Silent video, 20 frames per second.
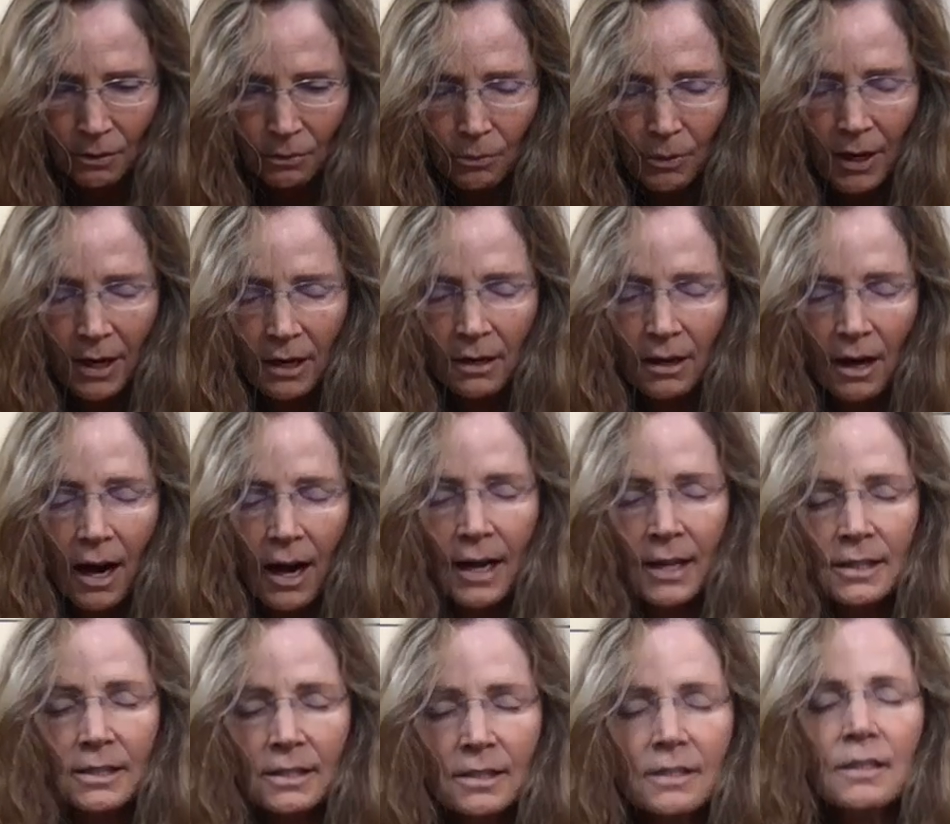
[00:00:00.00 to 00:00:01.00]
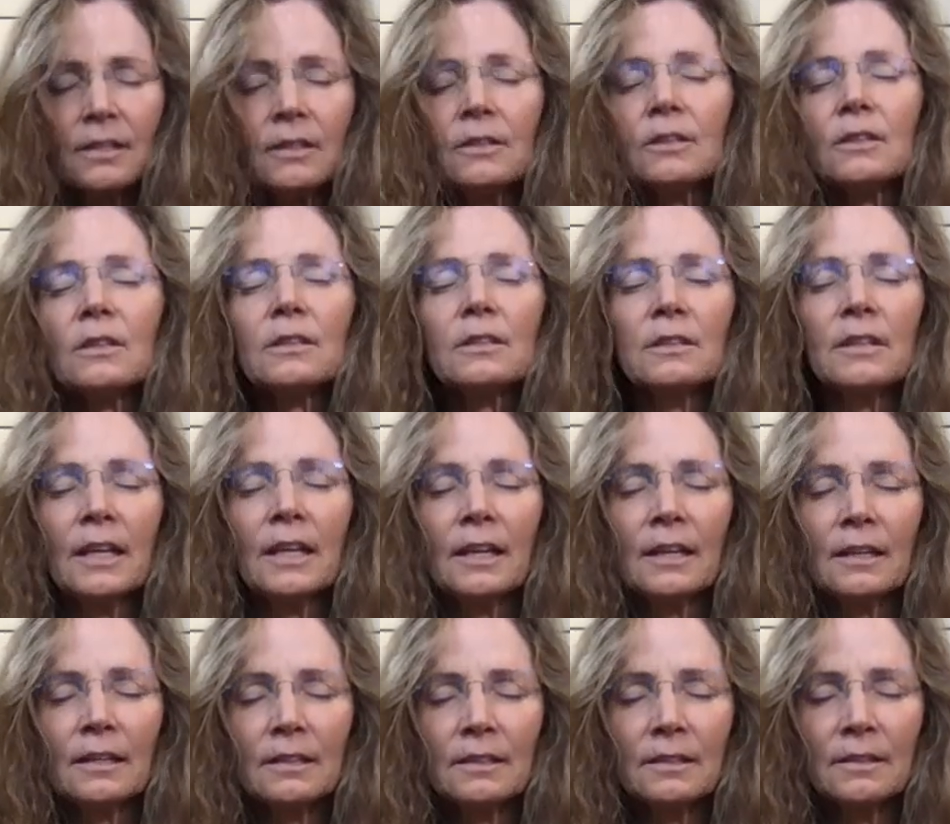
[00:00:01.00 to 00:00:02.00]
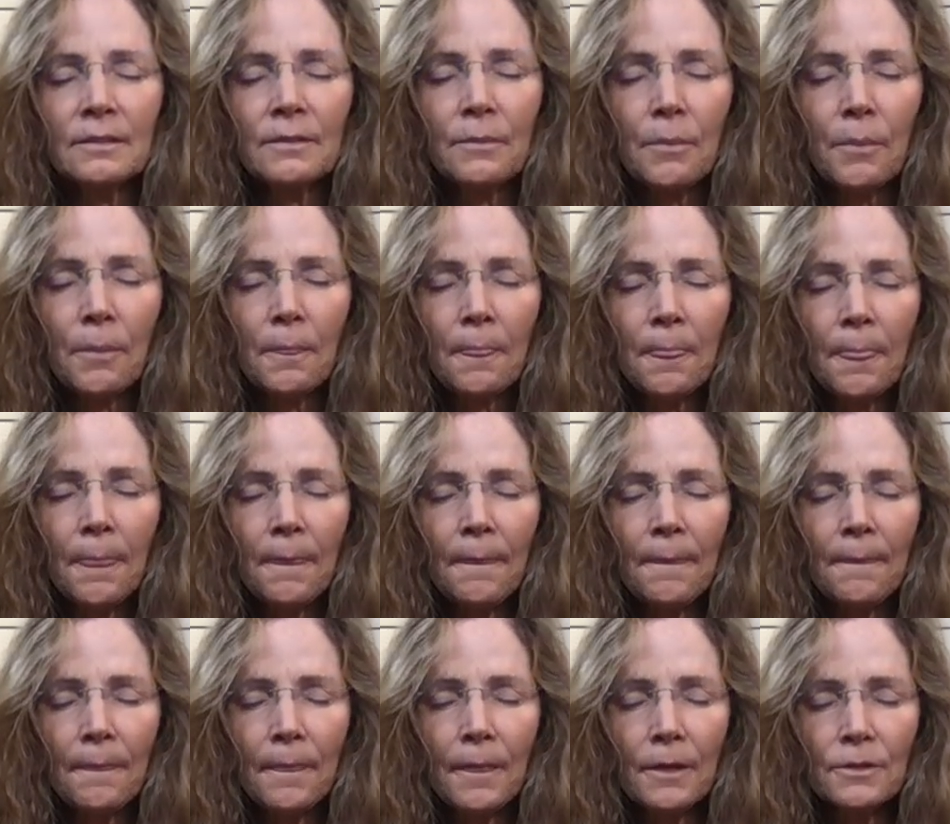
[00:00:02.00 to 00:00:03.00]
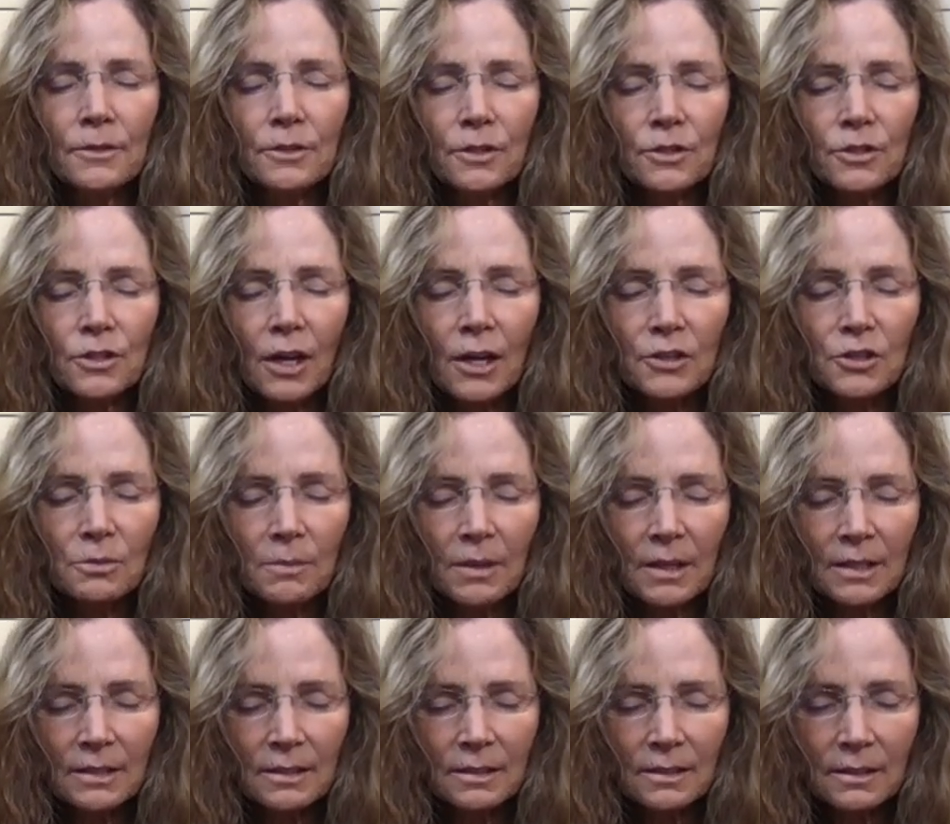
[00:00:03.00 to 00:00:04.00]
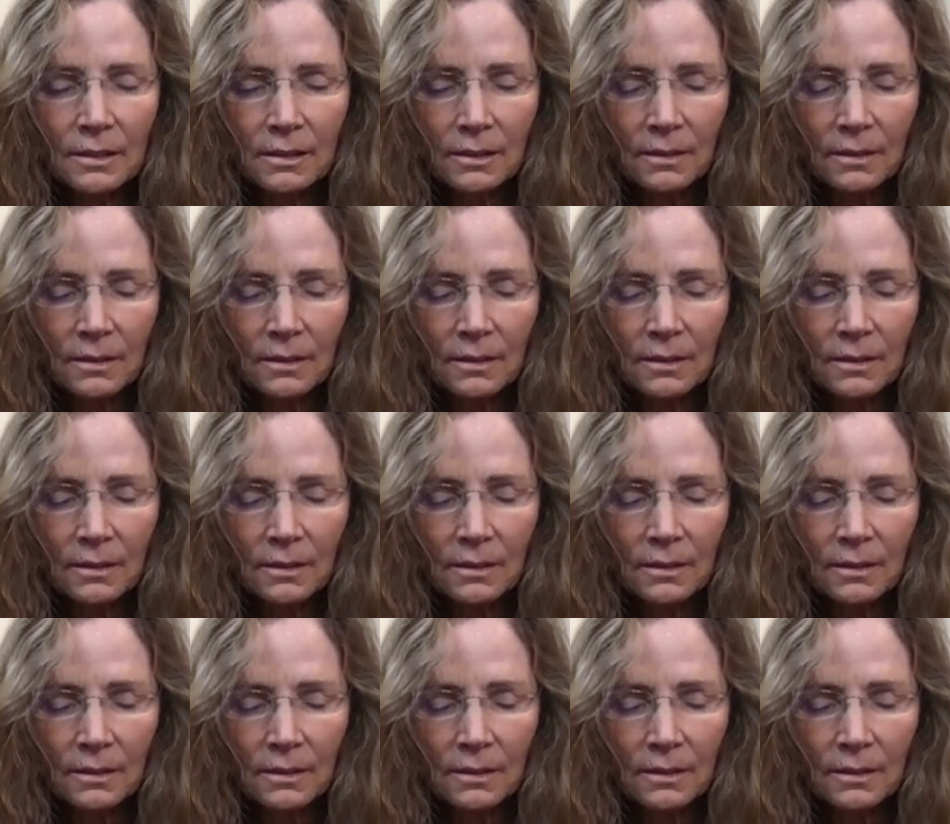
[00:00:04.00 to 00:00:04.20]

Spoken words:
where I still cling to judgment,